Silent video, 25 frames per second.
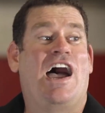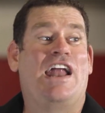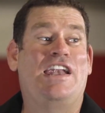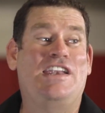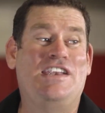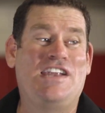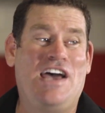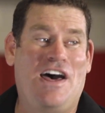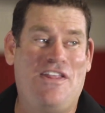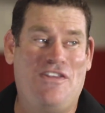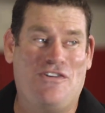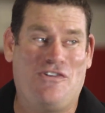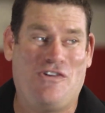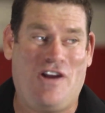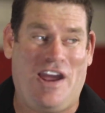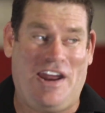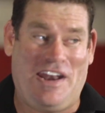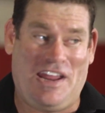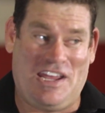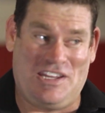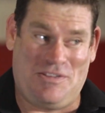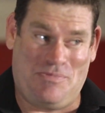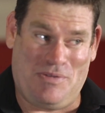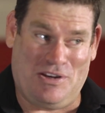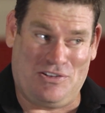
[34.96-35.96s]
Another great
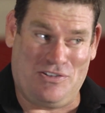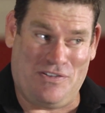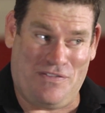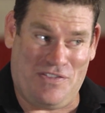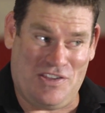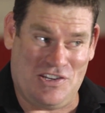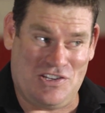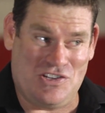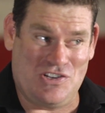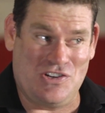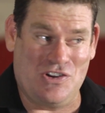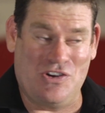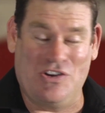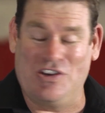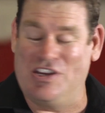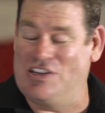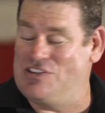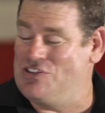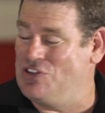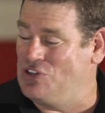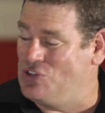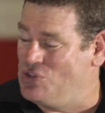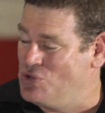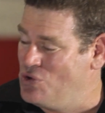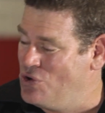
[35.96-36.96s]
aspect of this tune is
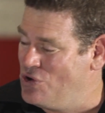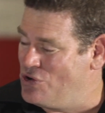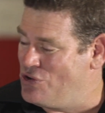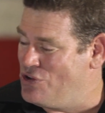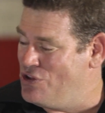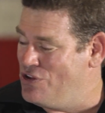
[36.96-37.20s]
the torque